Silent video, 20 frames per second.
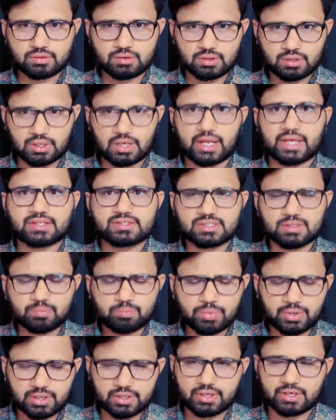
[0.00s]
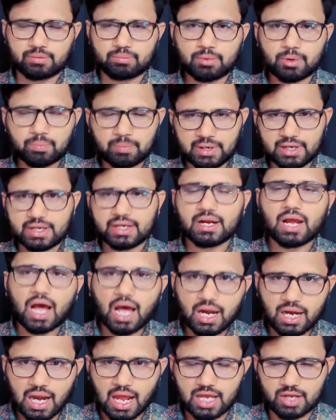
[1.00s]
Like simply remember in our
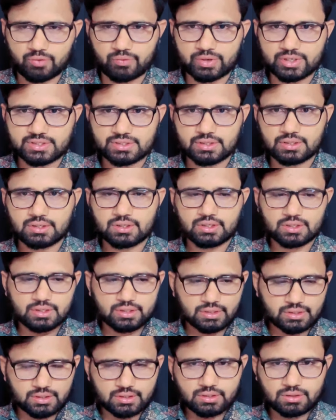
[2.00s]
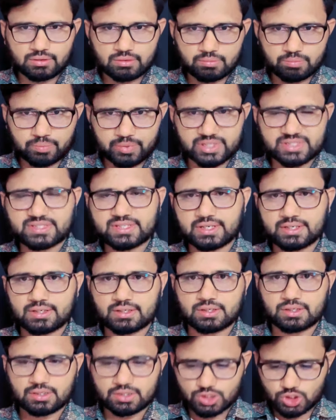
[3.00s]
language.
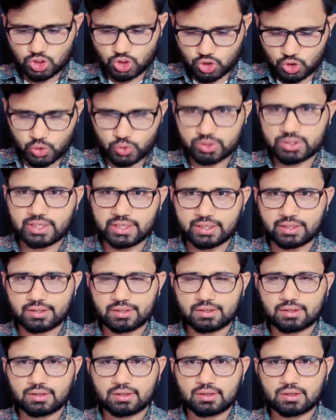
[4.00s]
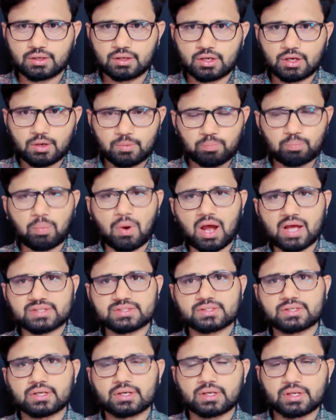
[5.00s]
Present today, past
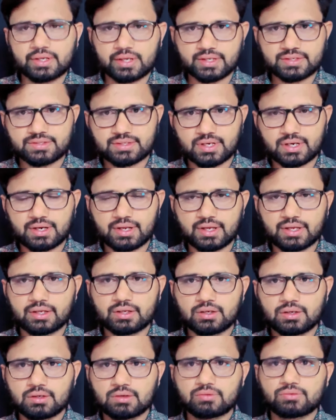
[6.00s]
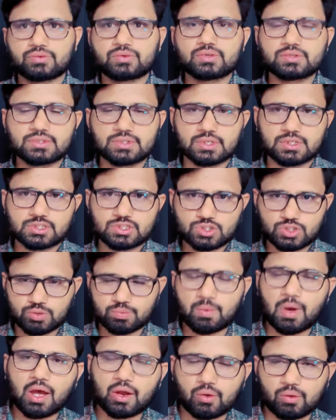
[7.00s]
yesterday, future
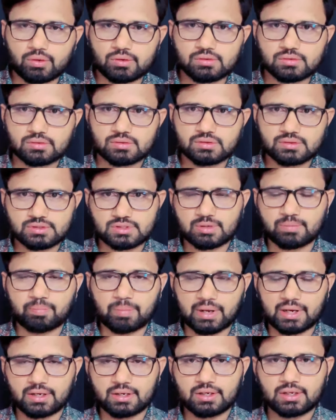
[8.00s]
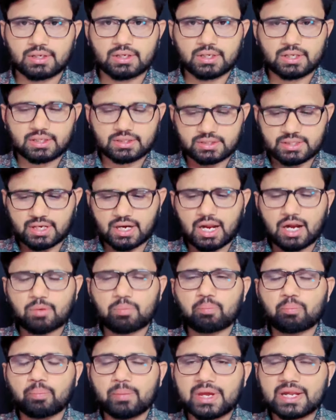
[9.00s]
tomorrow. Simple. There are
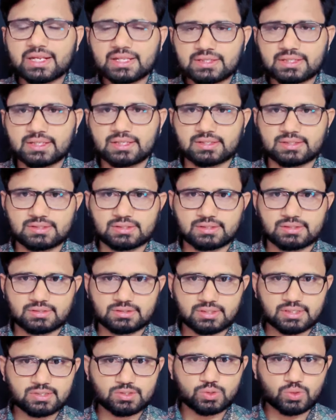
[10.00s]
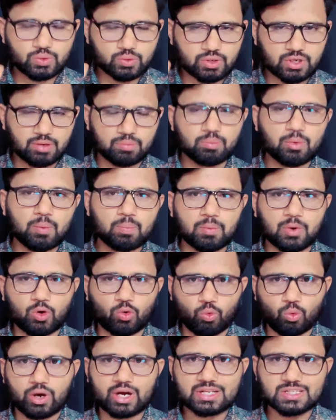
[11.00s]
many things just to remember
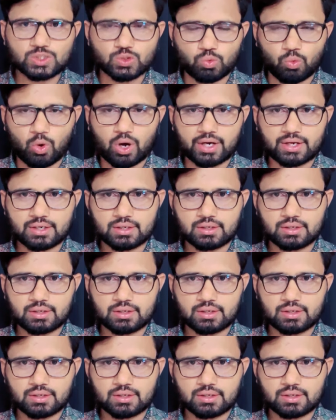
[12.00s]
what is what.